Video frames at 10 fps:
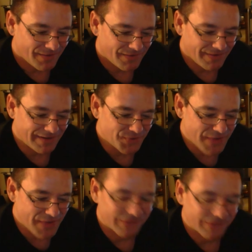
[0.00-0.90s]
in
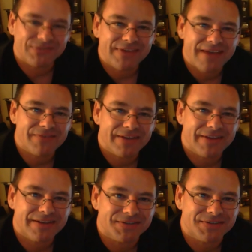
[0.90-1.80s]

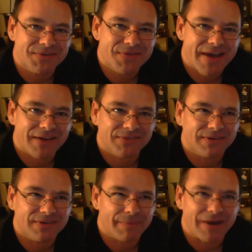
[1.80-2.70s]
2007 to
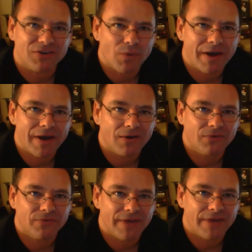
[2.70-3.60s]

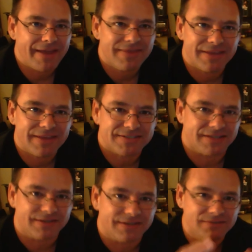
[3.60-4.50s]
2012, atheists
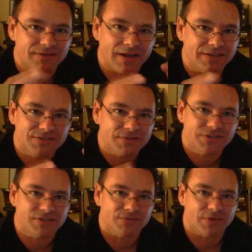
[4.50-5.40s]
and us
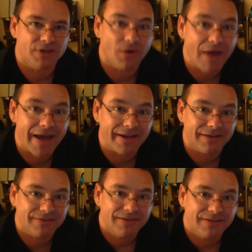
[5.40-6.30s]
Christians would go at
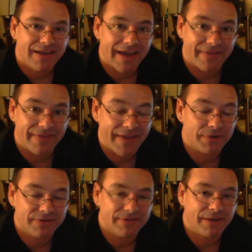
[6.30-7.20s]
it, and they
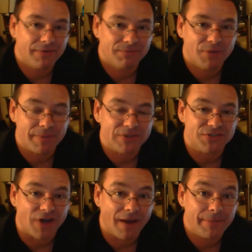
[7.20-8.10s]
pretty much
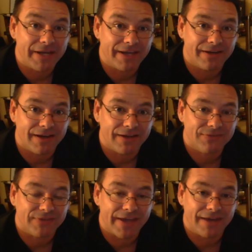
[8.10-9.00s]
dominated
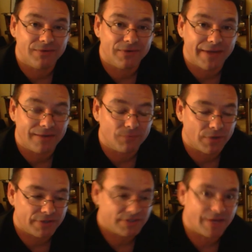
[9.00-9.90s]
us and
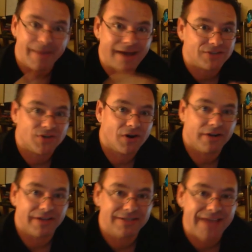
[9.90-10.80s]
would come at us
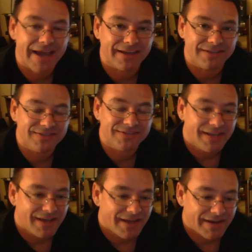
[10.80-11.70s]
hard and attack us.
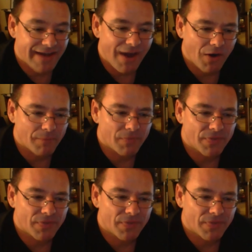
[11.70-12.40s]
Now,